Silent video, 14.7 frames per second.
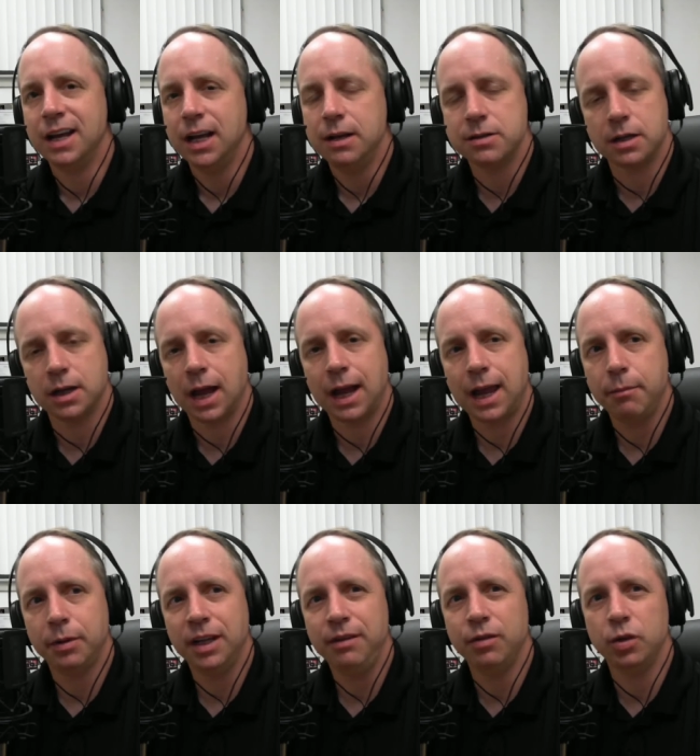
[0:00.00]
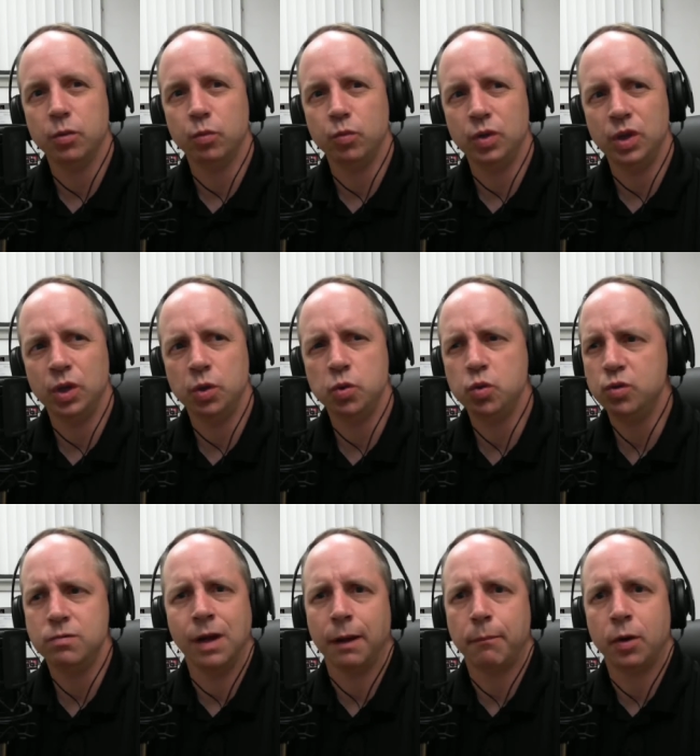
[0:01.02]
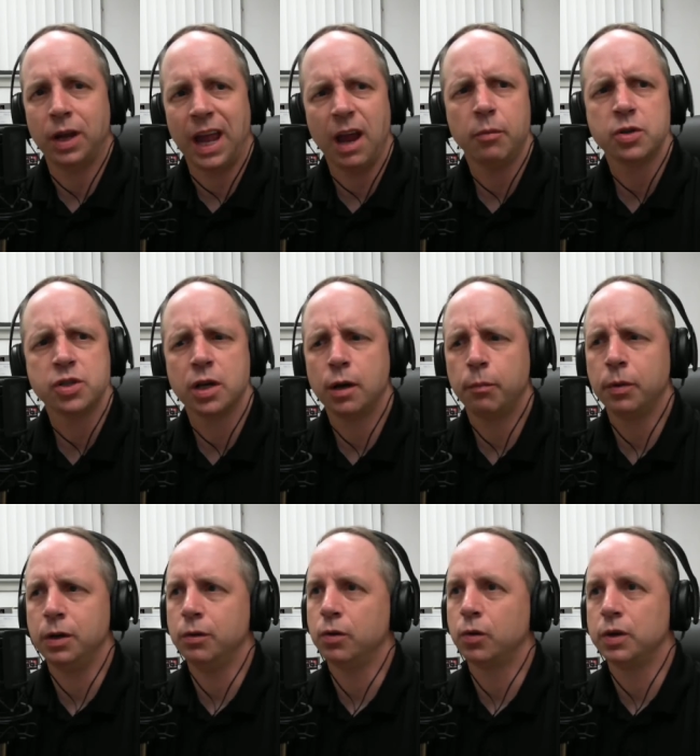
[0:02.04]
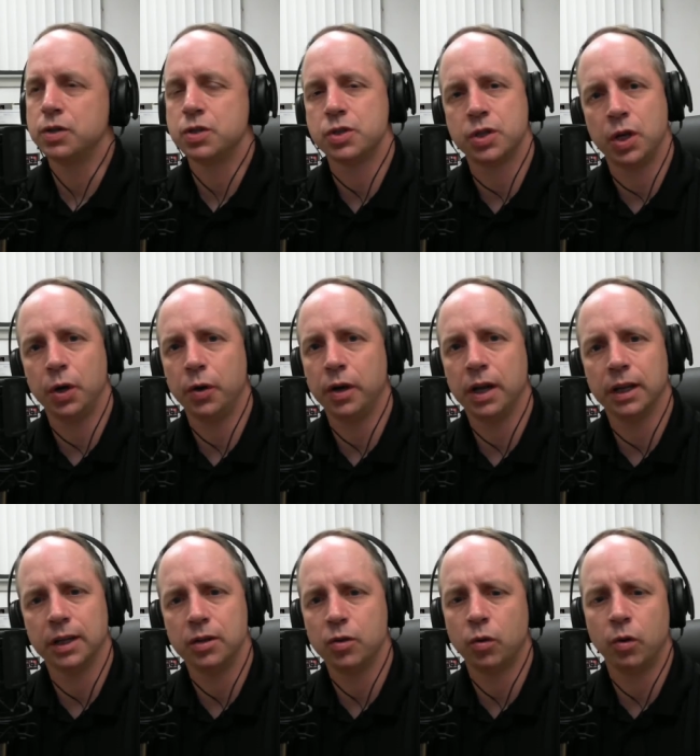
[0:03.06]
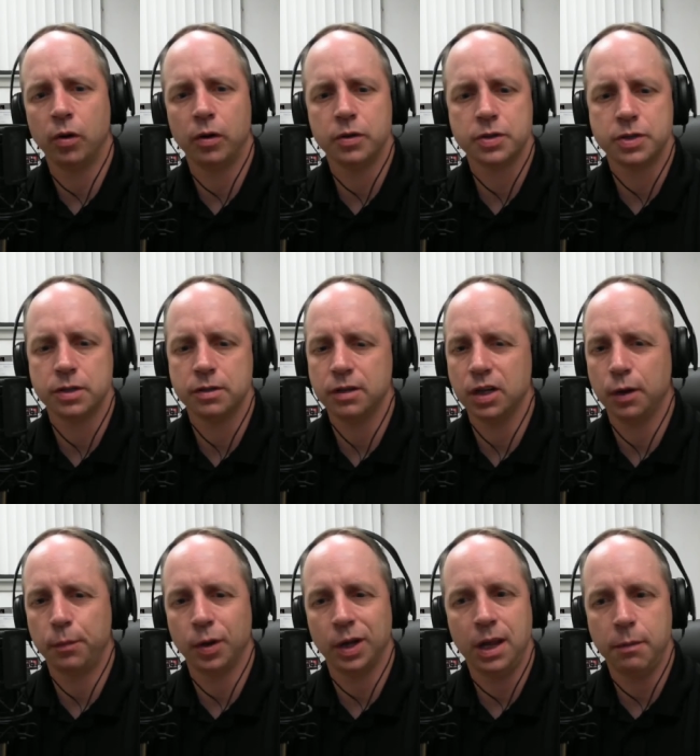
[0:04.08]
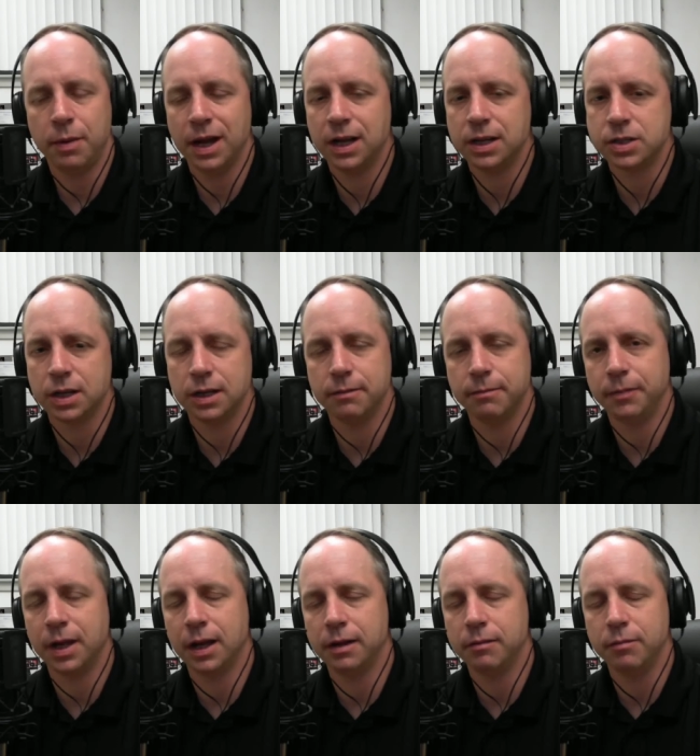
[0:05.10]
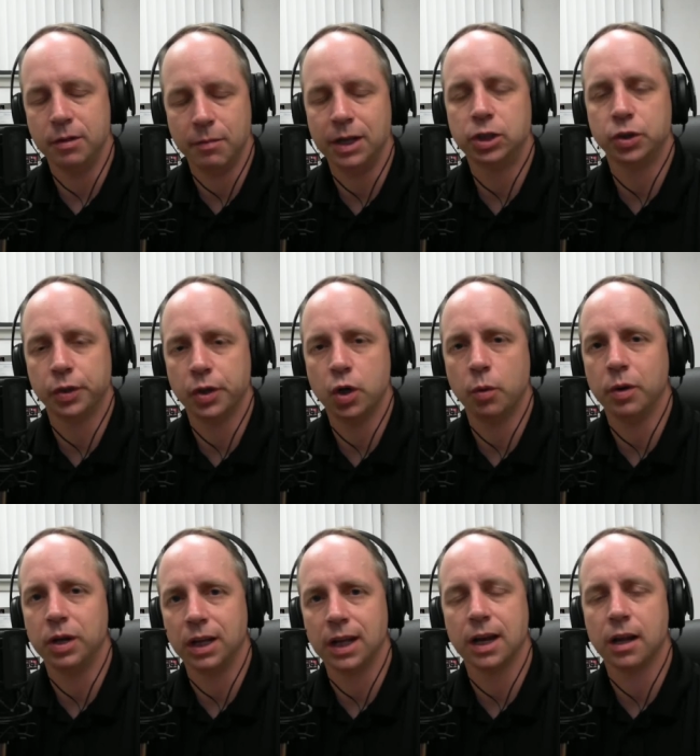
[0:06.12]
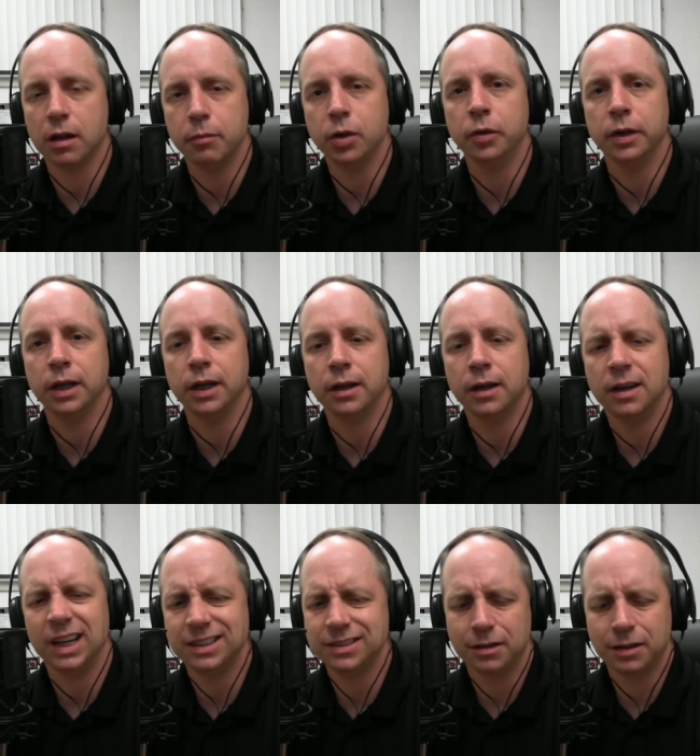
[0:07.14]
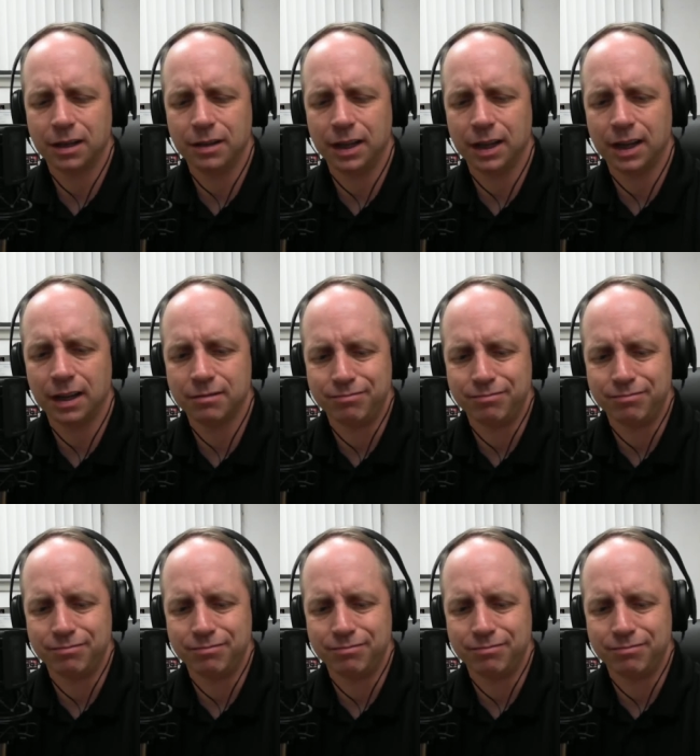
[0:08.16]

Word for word: he's like, I can't believe you you like put cameras up and you increased the security on the doors and you know put keypads on on you made sure that nobody could get into the building. was like like